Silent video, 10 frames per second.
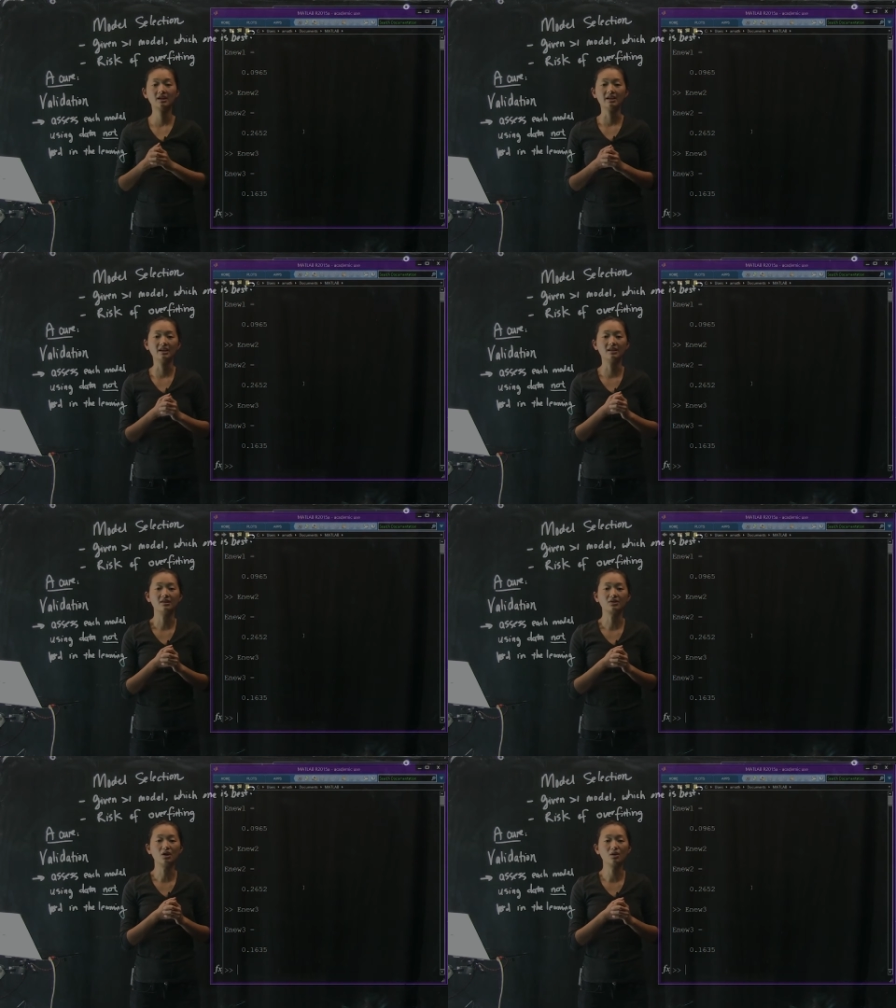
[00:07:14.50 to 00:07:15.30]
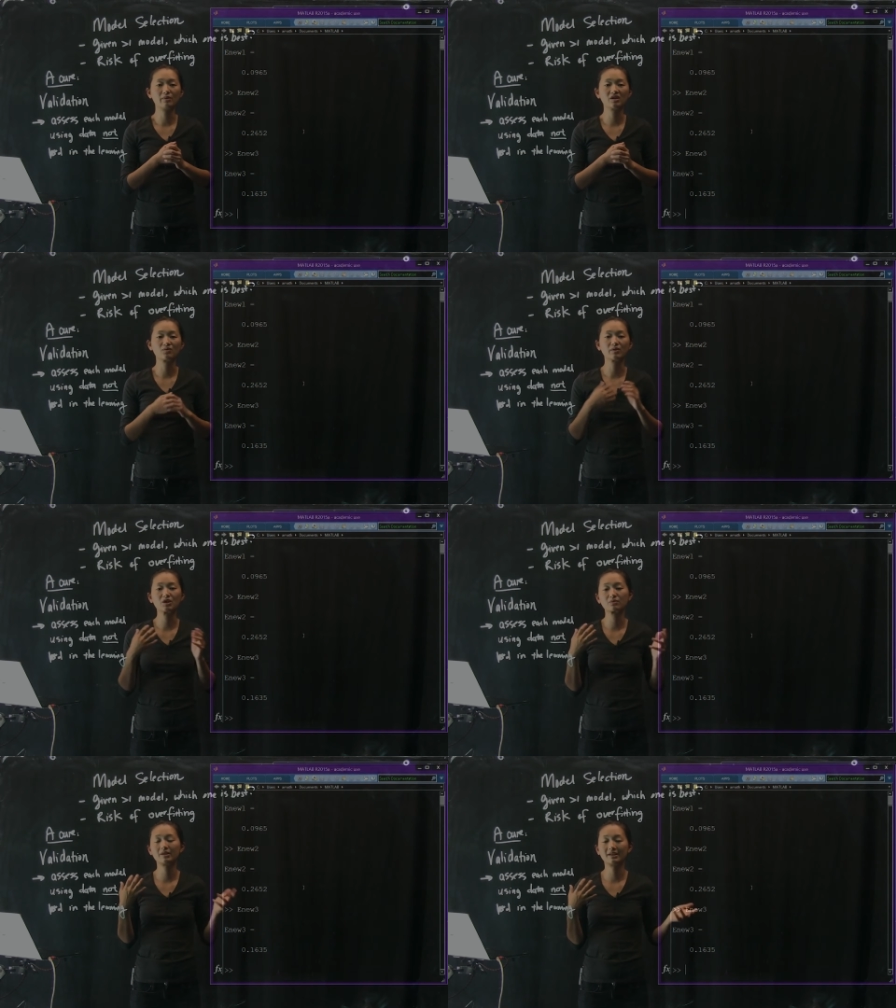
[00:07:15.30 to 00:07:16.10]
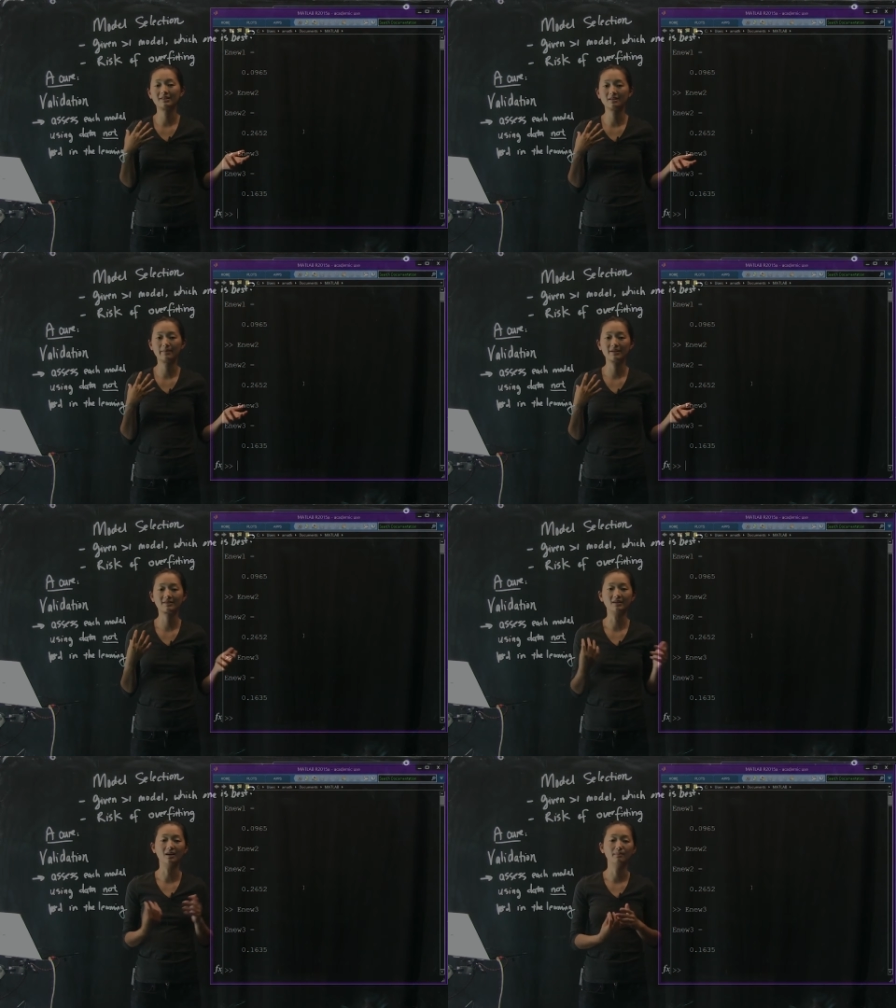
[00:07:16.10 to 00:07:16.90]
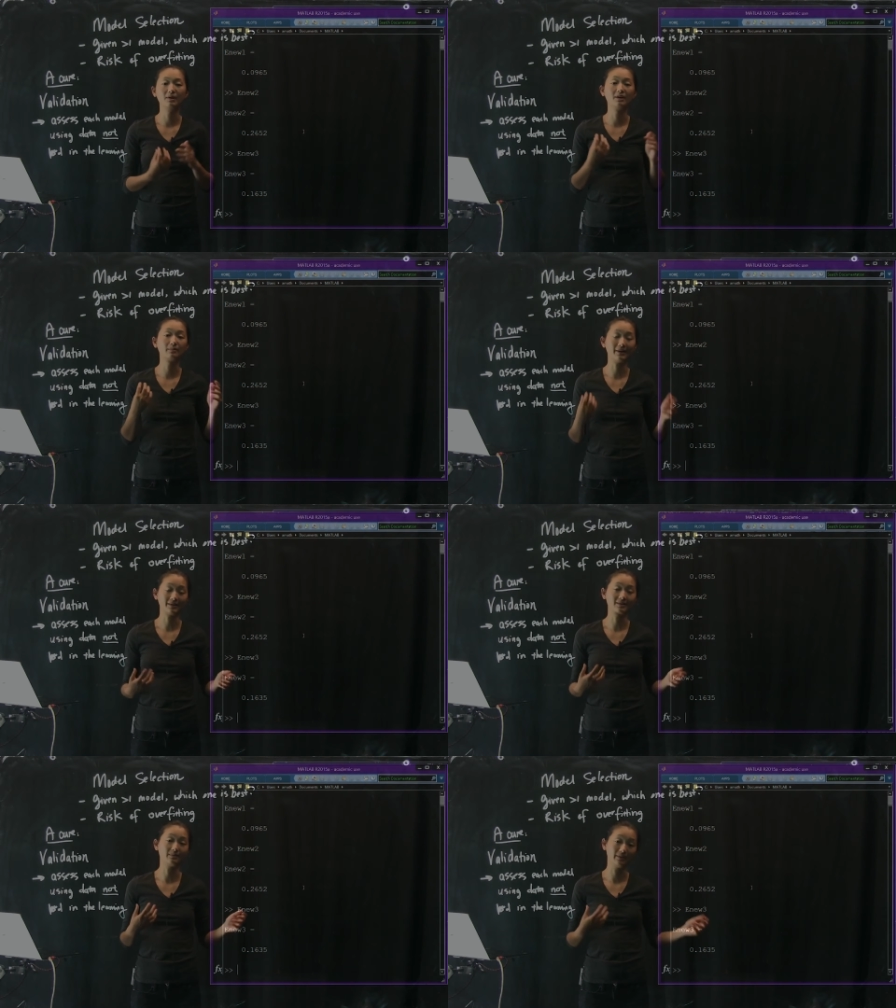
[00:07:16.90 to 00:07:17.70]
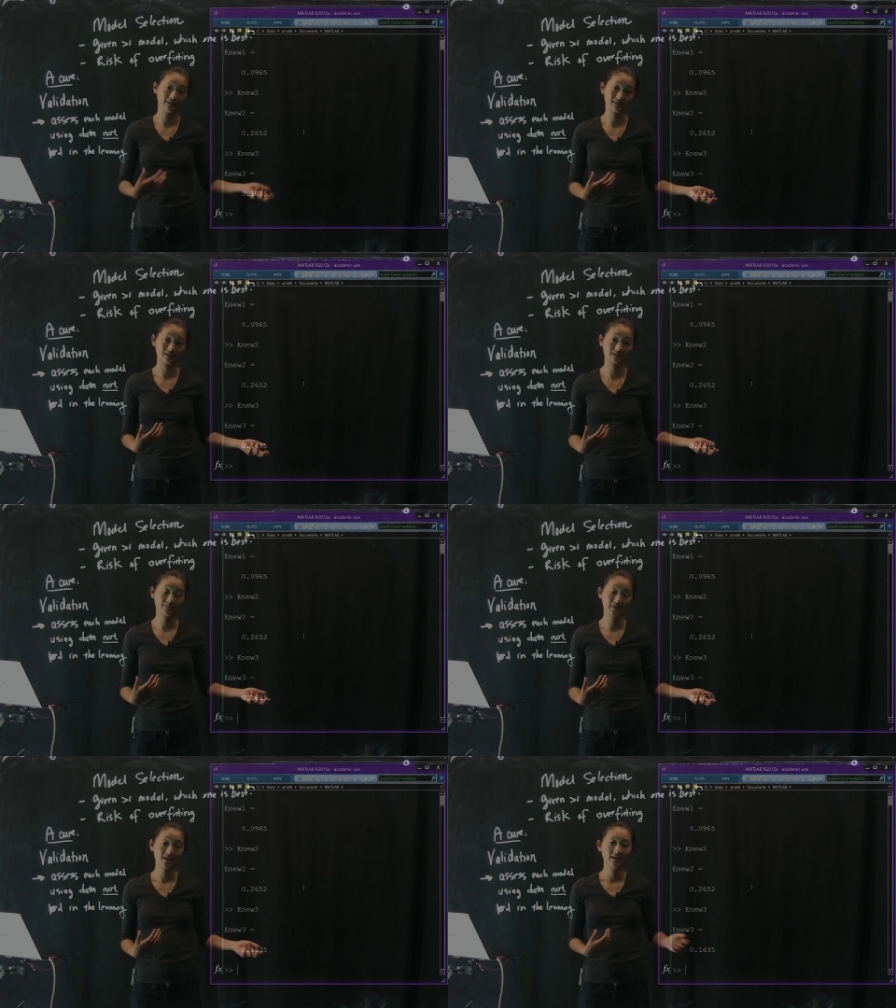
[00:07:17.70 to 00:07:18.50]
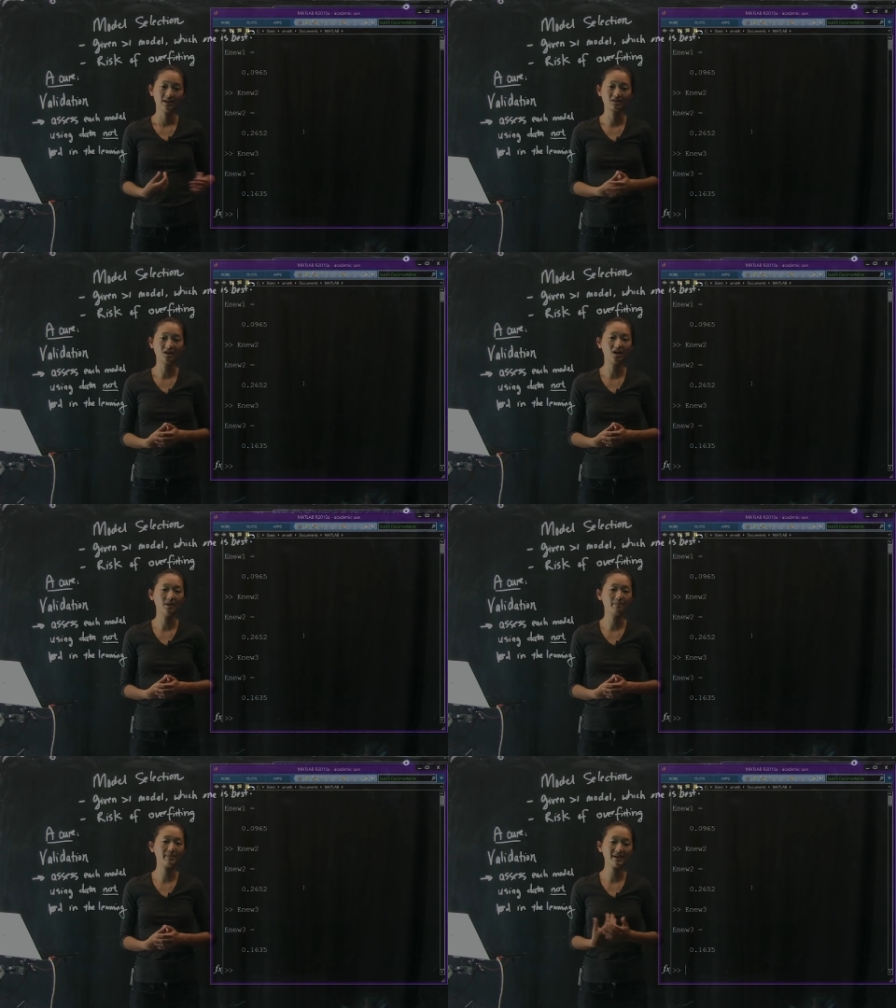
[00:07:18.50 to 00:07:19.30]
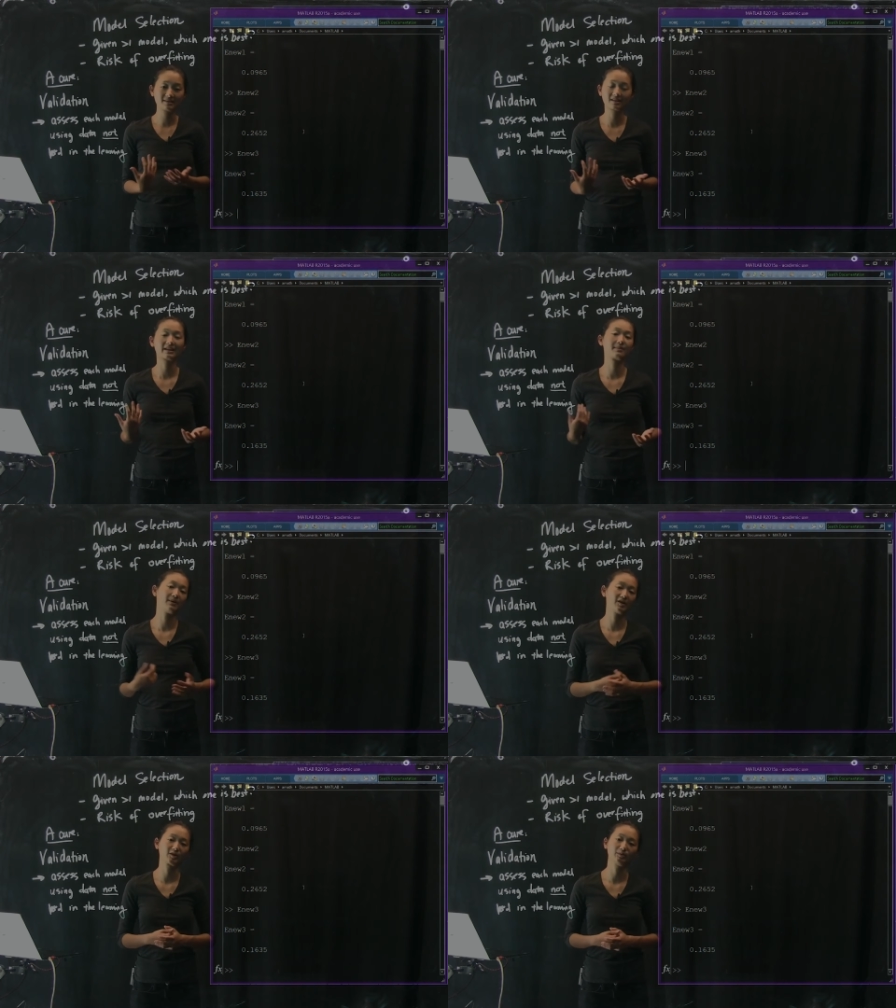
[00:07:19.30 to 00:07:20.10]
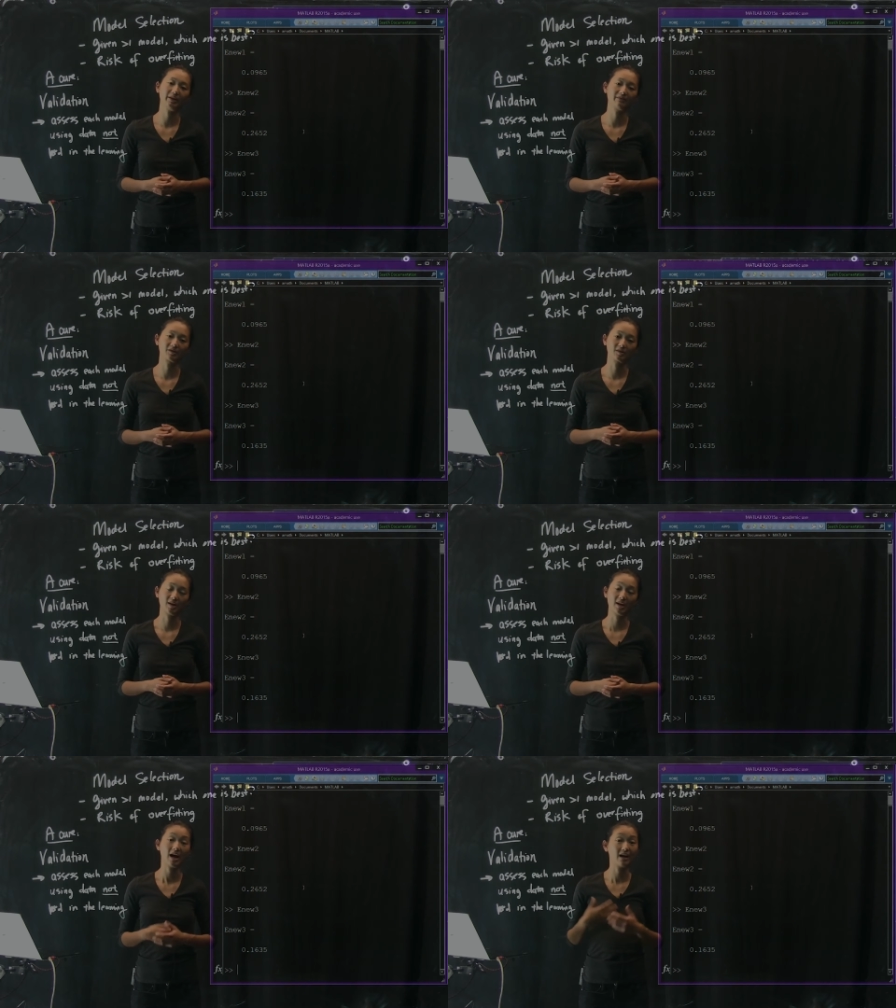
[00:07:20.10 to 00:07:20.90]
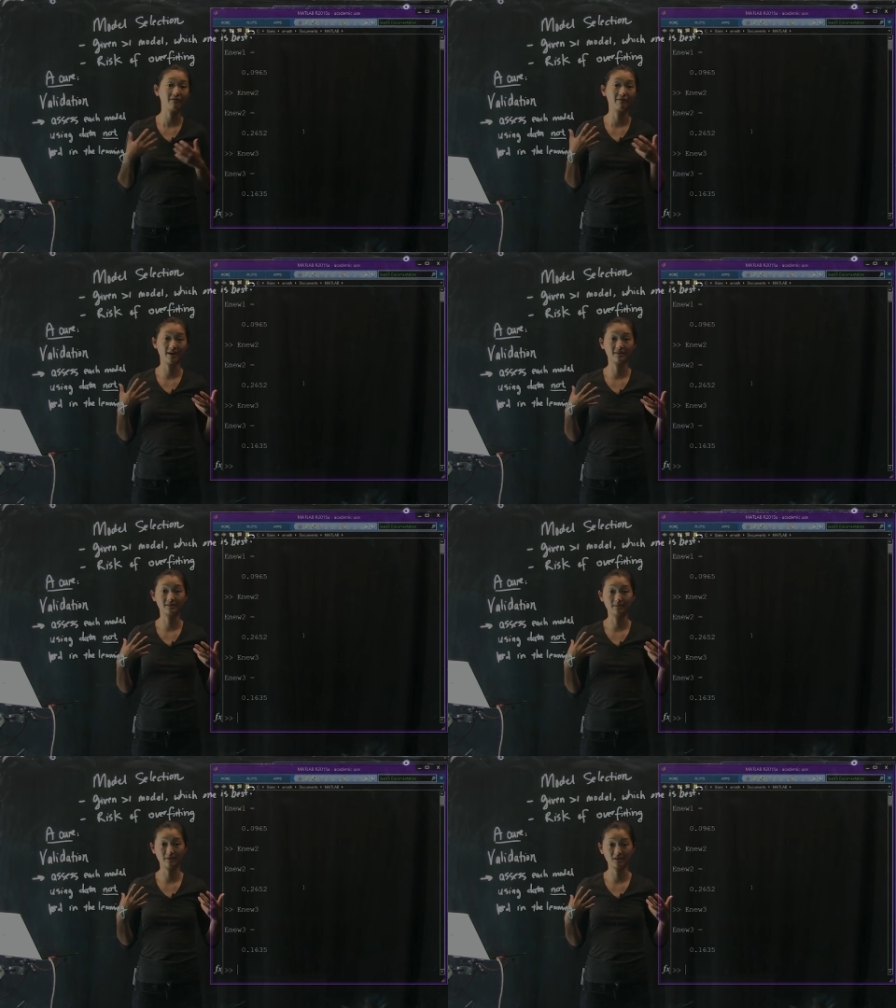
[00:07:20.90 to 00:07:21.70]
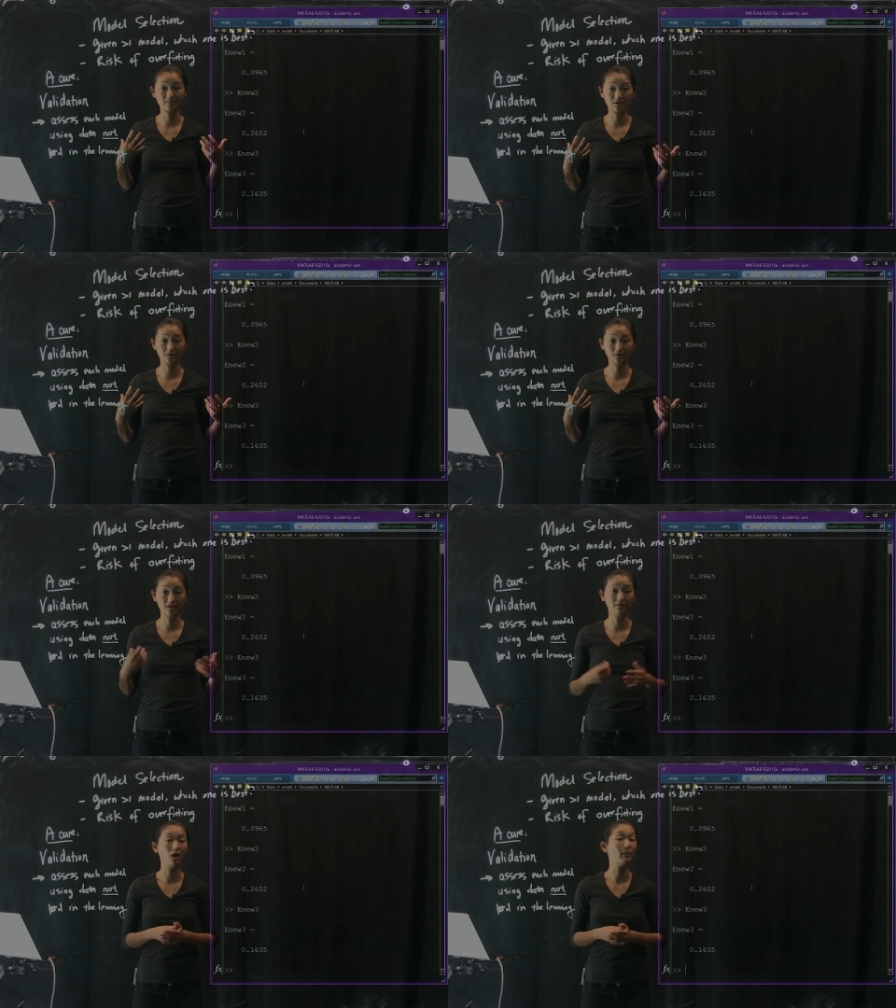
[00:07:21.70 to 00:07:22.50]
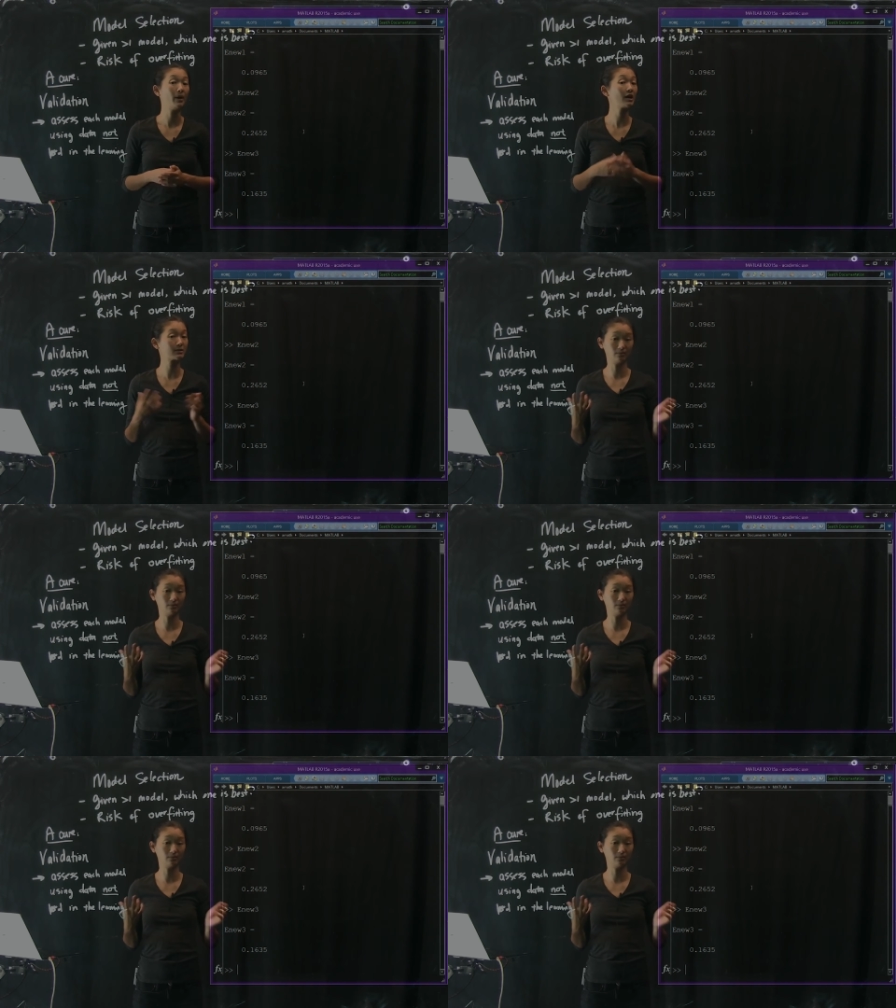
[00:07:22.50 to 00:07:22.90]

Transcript: is always which one is the best among possibilities. It's basically impossible to ever say, I've found the best model of all possible